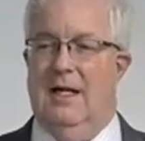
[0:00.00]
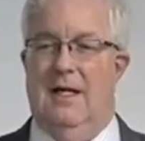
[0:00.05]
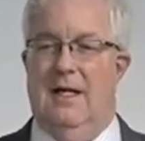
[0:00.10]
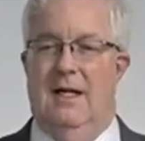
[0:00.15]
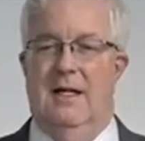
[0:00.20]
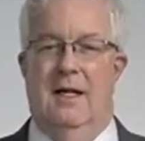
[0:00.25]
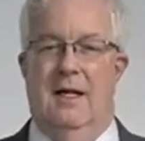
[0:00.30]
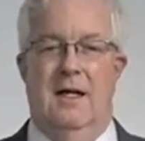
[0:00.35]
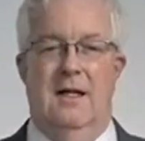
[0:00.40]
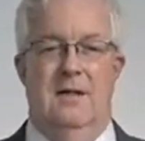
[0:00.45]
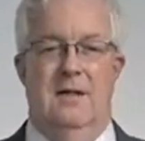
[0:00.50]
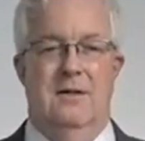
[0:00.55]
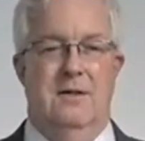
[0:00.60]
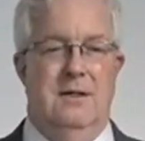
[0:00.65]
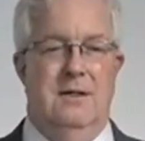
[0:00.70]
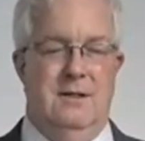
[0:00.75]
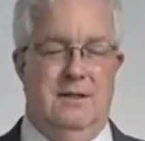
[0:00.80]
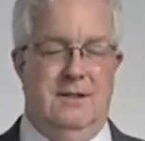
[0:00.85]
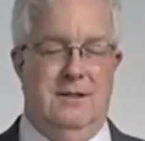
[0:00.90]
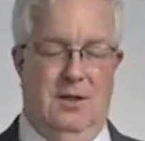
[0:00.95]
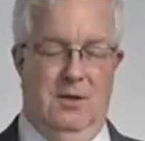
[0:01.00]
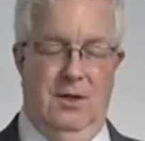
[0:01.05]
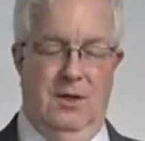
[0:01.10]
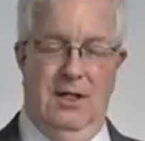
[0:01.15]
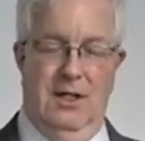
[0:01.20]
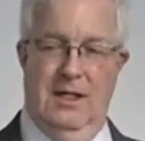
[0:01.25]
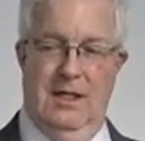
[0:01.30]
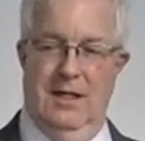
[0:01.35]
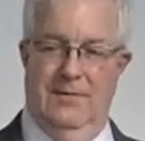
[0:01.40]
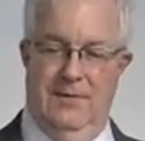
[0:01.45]
another
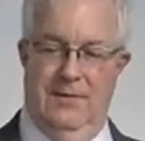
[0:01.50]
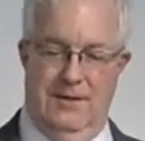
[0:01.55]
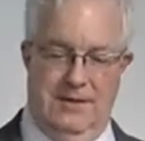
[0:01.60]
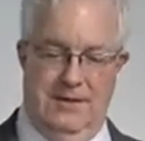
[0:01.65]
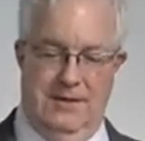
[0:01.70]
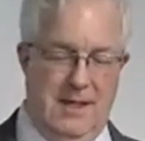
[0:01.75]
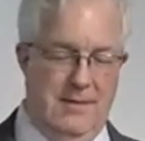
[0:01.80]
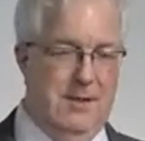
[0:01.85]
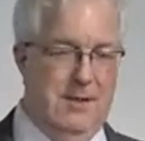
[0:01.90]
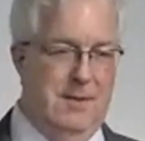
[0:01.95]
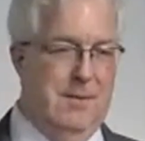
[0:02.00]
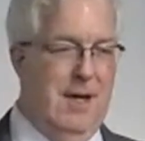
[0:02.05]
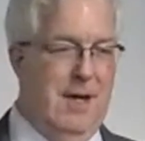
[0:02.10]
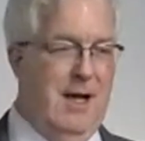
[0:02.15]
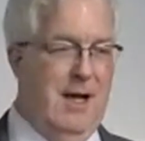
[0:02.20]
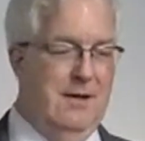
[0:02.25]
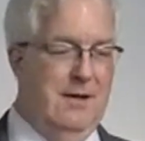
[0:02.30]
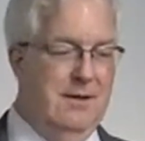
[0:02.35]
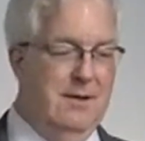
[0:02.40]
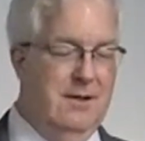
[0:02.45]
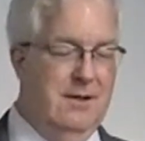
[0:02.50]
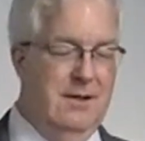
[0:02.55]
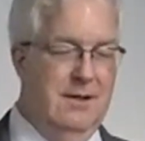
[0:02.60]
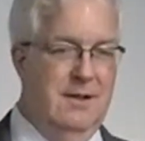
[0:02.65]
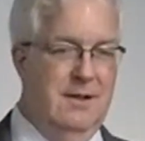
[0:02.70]
totally different subject matter,